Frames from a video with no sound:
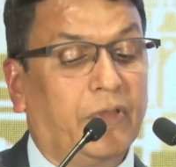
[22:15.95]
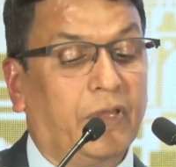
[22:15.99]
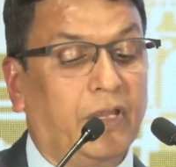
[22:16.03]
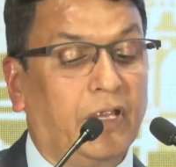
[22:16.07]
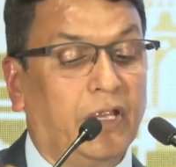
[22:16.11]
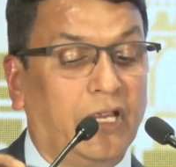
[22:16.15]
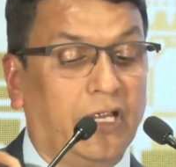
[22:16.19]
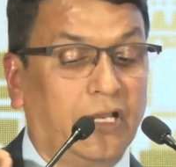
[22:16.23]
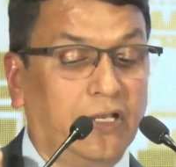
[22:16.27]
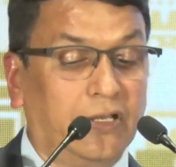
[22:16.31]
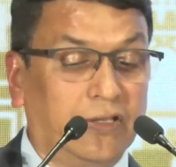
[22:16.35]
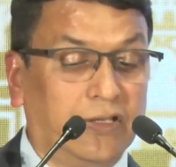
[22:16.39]

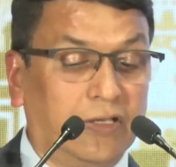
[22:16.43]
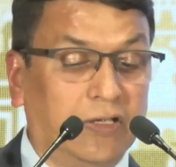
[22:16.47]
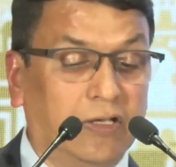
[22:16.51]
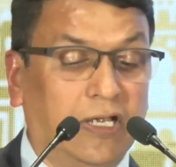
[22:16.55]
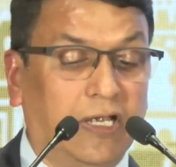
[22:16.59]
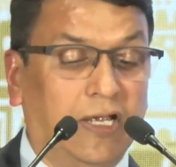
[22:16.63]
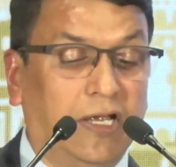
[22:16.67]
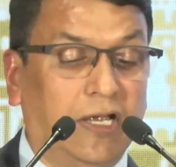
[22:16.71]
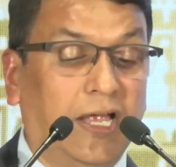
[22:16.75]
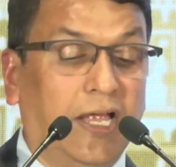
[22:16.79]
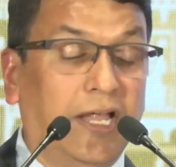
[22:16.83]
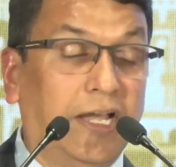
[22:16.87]
in the,
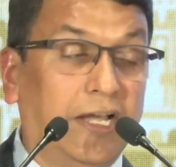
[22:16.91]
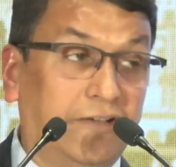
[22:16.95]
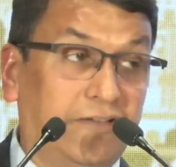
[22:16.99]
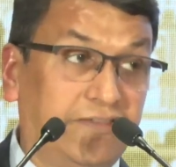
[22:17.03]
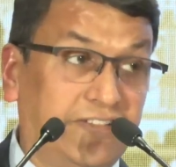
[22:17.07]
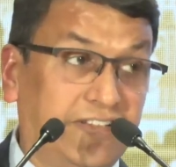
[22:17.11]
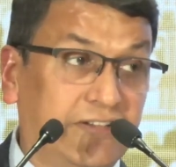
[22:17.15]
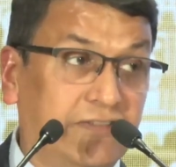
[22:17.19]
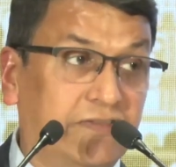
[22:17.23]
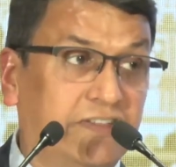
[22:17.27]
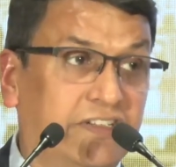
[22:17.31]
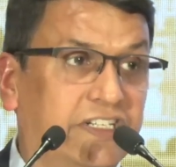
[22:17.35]
and
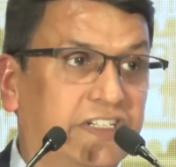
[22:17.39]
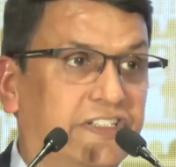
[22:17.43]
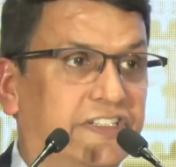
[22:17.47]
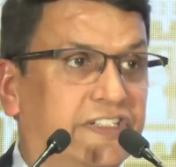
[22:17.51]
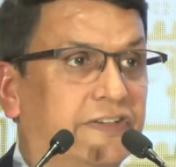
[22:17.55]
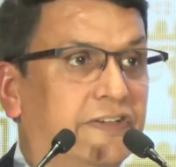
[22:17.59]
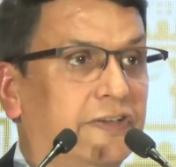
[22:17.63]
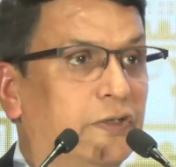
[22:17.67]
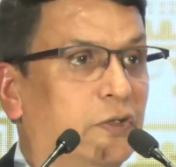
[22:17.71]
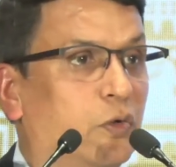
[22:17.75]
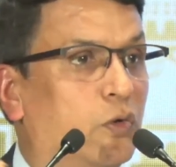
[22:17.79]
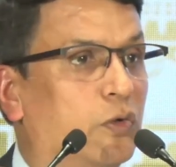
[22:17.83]

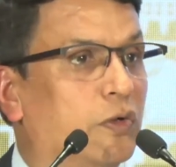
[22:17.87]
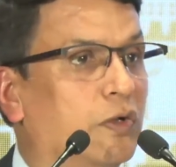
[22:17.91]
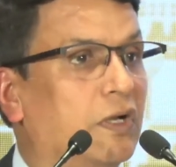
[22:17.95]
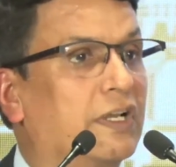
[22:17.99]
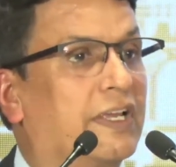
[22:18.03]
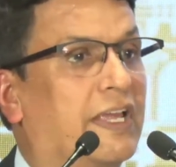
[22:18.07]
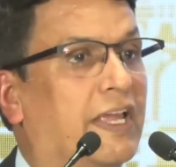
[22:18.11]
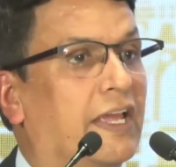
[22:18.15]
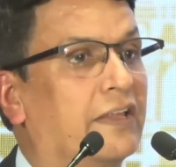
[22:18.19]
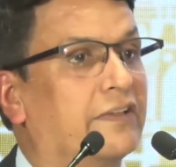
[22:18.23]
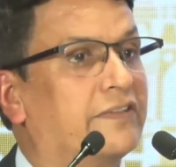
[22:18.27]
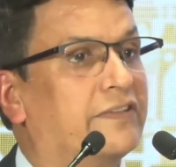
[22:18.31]
77 oral
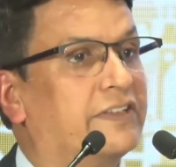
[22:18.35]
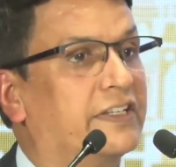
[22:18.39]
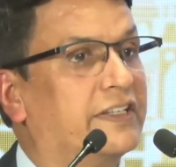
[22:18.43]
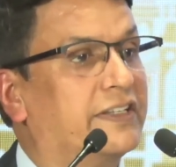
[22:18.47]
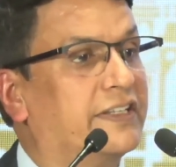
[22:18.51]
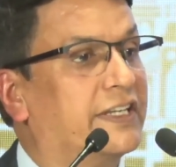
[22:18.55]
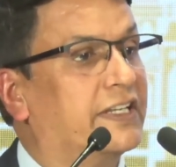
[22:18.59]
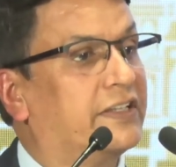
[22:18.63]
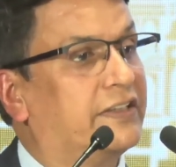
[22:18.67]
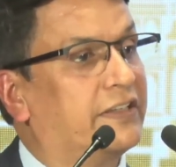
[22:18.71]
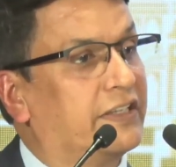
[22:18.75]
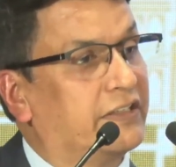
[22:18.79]
cancer
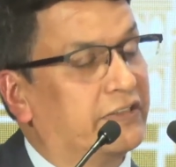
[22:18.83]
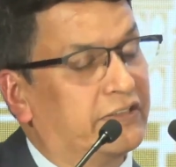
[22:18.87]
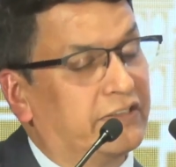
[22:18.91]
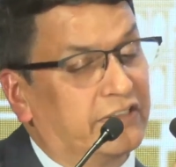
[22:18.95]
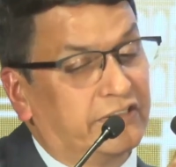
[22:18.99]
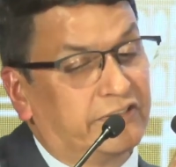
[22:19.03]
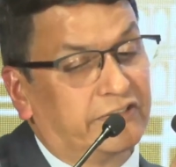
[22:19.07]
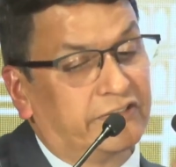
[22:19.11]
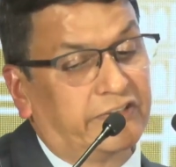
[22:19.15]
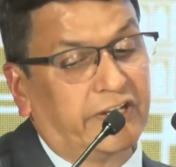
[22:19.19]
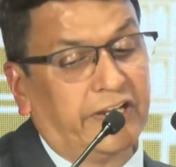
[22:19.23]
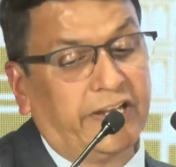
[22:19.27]
death in the
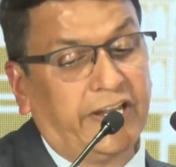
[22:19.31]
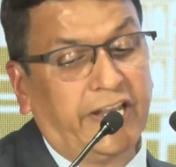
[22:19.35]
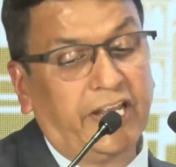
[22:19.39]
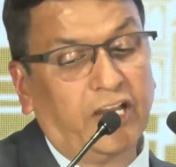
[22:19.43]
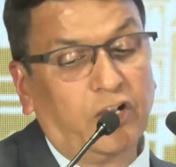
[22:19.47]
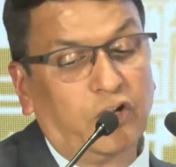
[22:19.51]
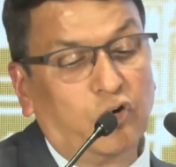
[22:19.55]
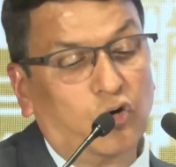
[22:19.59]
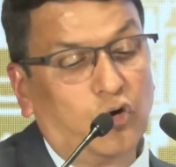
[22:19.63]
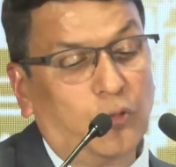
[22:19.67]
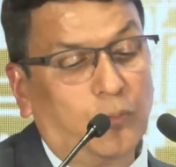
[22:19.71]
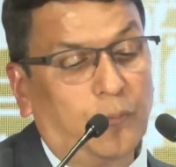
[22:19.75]
screening
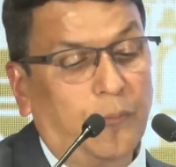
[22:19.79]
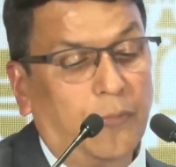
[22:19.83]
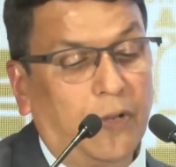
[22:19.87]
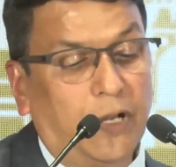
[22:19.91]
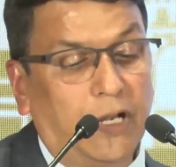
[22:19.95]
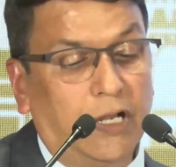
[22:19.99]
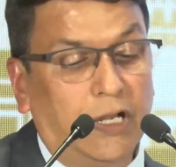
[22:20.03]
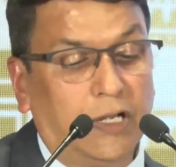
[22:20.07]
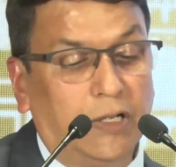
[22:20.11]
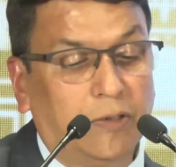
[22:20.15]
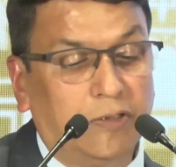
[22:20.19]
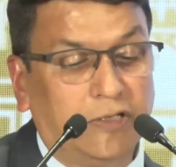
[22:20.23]
group,
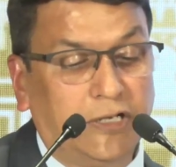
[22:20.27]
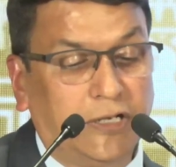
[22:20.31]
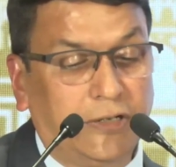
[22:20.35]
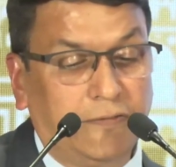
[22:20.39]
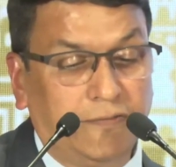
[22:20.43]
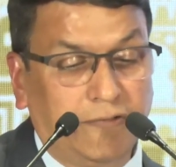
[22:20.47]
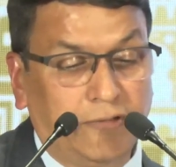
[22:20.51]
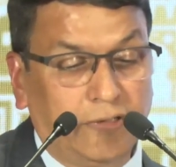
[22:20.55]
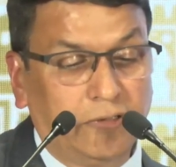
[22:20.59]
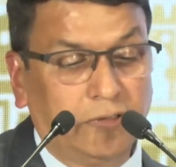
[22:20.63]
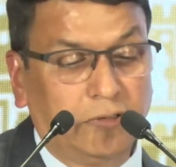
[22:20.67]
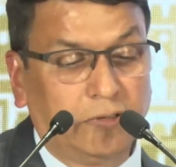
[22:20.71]
uh,
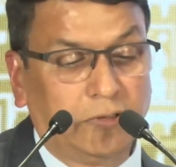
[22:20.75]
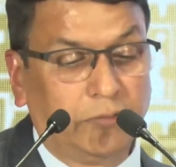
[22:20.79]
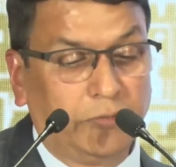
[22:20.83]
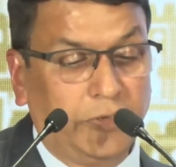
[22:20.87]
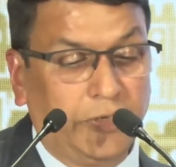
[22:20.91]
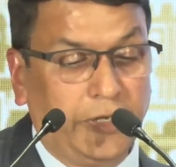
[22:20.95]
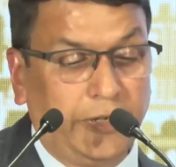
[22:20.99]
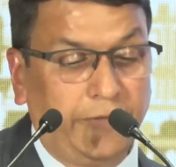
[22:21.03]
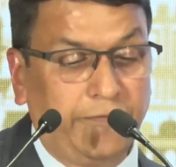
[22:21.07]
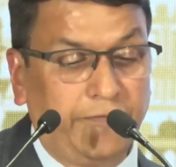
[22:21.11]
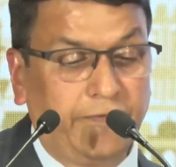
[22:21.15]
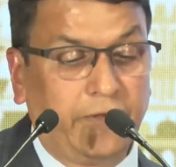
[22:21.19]
in, uh,
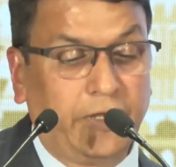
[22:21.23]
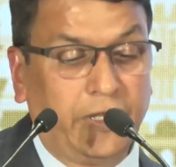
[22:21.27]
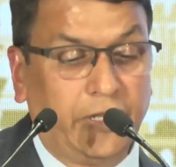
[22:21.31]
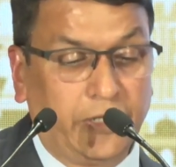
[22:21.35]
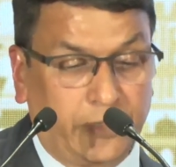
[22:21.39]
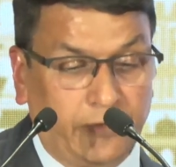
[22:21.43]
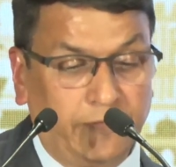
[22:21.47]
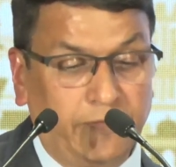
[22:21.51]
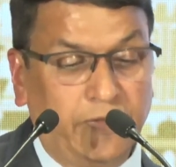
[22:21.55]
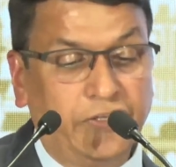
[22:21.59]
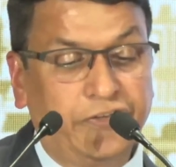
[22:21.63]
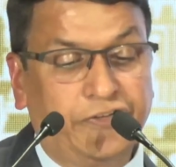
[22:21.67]
in
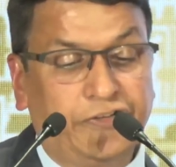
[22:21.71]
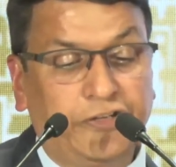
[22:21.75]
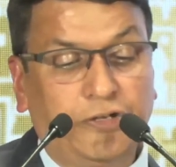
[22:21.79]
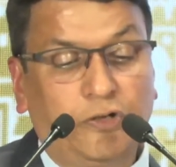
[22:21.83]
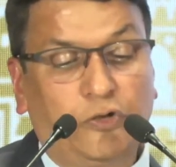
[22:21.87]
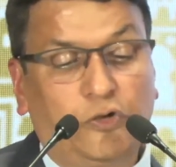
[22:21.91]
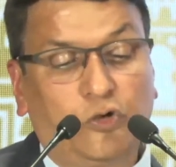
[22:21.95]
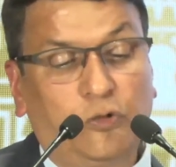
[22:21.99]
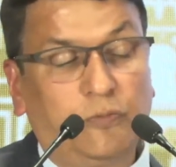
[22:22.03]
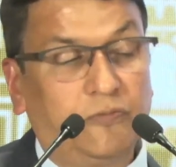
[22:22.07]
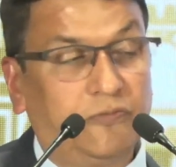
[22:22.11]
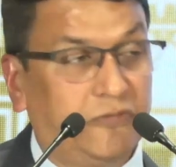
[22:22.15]
intervention
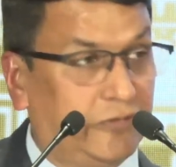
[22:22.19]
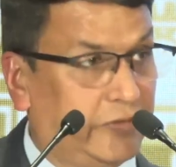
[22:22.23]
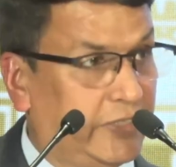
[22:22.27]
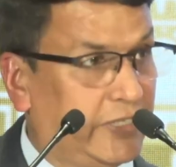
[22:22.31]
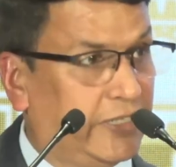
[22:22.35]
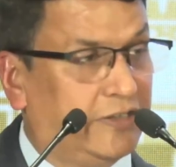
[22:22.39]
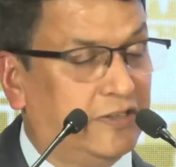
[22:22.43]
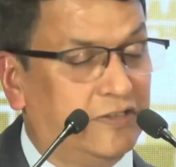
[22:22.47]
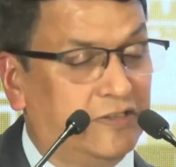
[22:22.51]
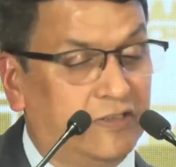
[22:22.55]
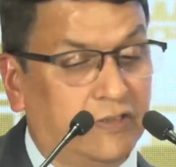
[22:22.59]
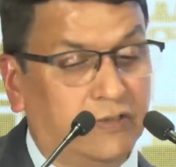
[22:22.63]
group,
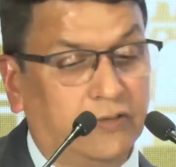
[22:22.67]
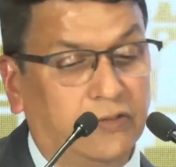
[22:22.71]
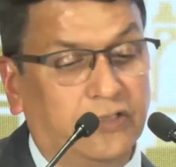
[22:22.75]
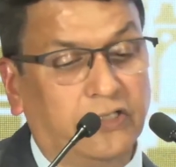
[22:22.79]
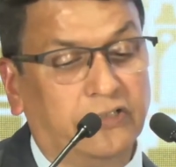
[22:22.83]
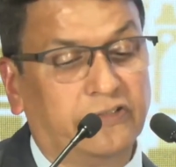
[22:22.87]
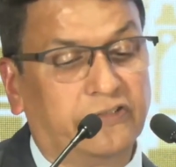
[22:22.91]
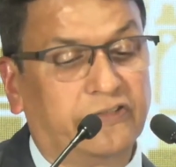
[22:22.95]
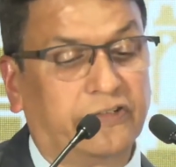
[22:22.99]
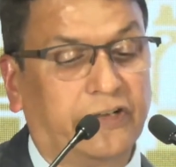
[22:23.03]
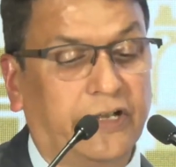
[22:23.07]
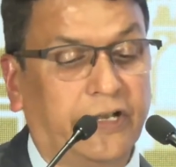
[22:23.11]
that is the
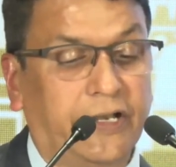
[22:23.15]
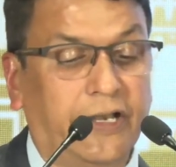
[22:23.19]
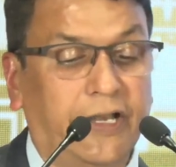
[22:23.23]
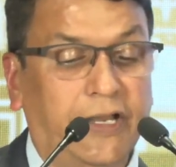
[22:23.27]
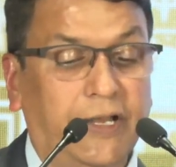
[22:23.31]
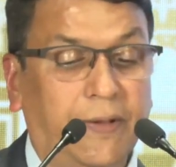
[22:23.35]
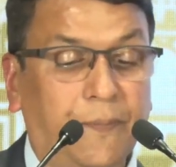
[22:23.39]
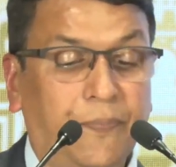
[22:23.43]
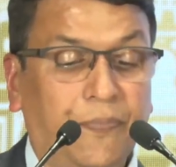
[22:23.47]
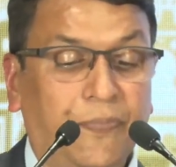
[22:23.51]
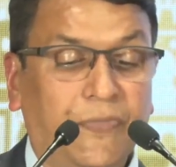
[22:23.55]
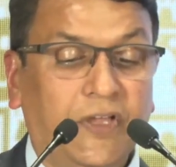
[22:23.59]

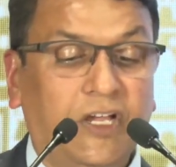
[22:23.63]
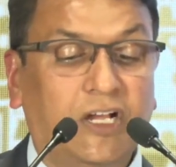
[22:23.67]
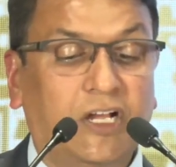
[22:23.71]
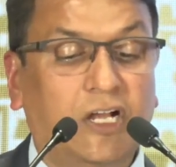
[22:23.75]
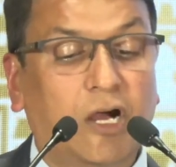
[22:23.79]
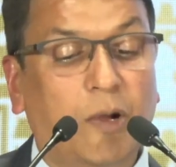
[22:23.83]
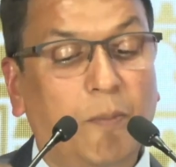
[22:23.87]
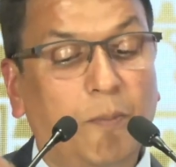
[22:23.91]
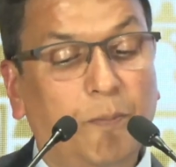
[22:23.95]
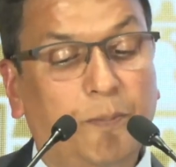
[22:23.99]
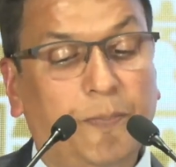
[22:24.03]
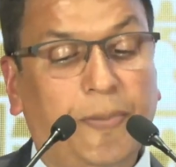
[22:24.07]
screening,
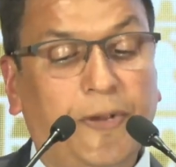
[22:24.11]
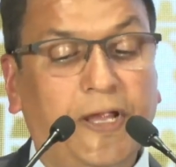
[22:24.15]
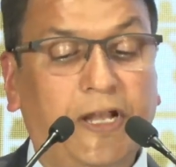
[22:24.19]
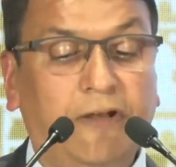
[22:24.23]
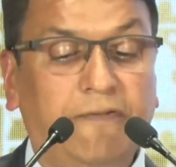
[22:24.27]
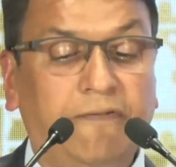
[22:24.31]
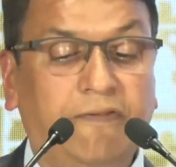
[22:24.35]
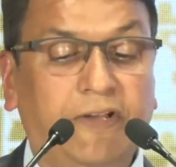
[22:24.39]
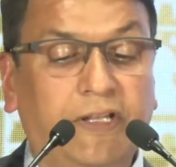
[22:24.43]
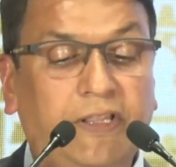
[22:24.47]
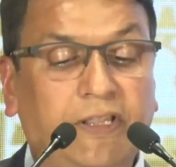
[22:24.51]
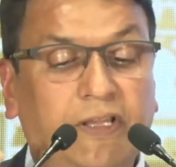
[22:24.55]
compared
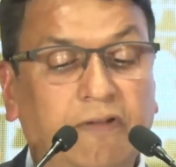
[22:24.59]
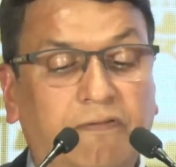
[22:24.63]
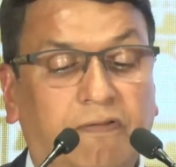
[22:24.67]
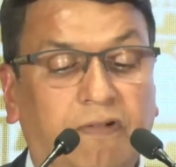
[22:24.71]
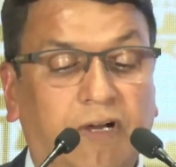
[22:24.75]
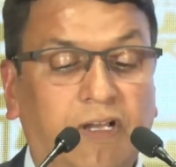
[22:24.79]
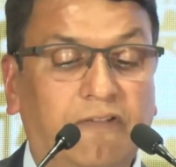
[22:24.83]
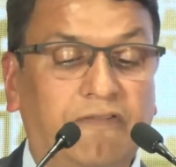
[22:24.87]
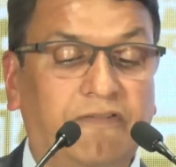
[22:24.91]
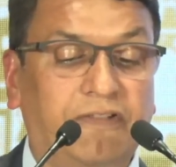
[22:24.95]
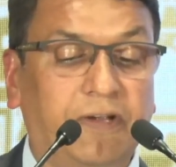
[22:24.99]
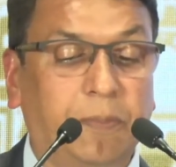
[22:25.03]
with the
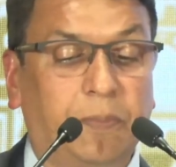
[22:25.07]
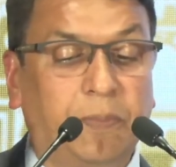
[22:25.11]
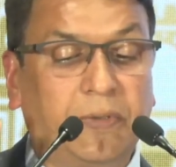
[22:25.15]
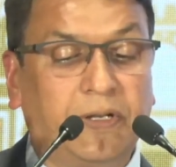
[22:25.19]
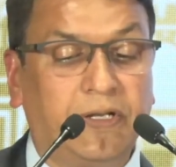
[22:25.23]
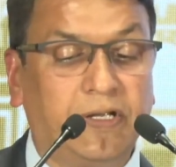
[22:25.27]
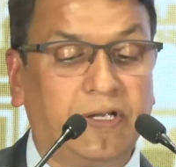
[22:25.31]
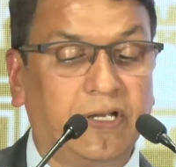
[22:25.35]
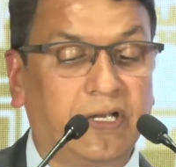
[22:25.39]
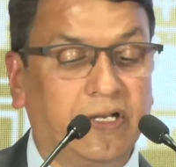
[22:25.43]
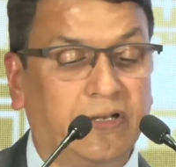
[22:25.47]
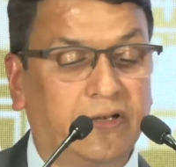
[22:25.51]

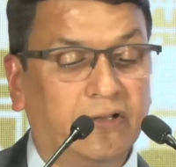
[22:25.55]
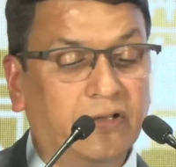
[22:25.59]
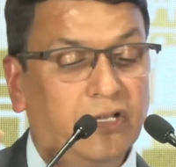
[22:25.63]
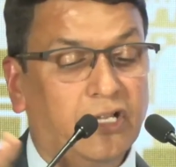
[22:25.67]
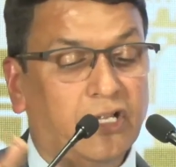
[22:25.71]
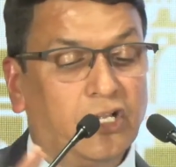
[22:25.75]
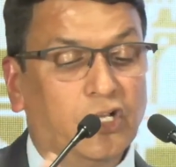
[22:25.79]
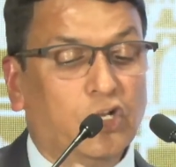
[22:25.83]
158.